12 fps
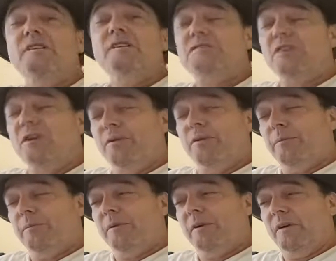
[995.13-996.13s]
So,
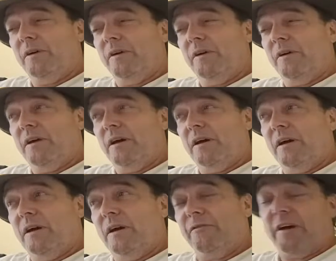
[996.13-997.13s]

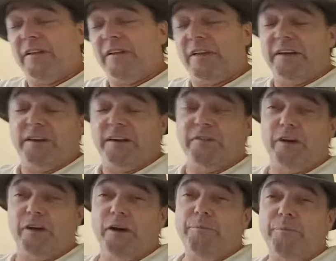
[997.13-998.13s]
I finally had to give it
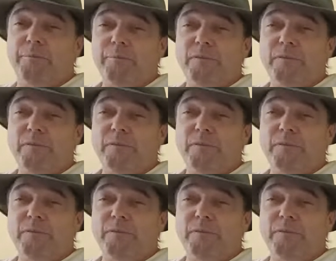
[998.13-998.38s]
up.